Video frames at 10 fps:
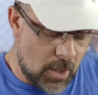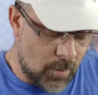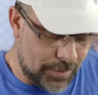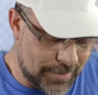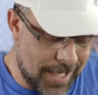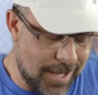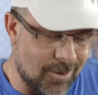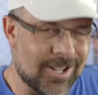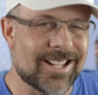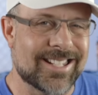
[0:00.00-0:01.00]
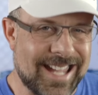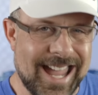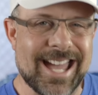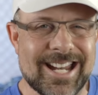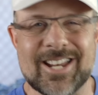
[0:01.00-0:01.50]
Well, now,
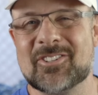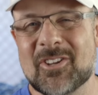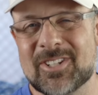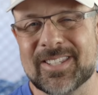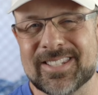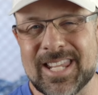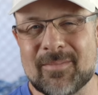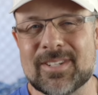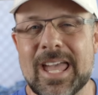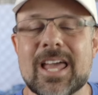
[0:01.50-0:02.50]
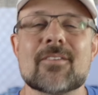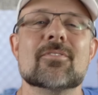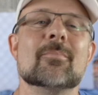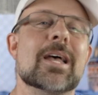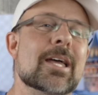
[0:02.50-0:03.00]
Canon is using the same data
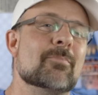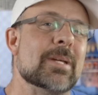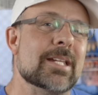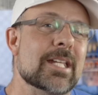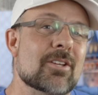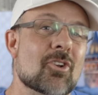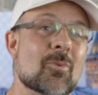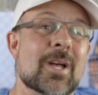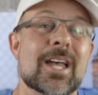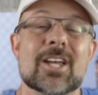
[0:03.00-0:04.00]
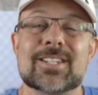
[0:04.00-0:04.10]
from NPD Group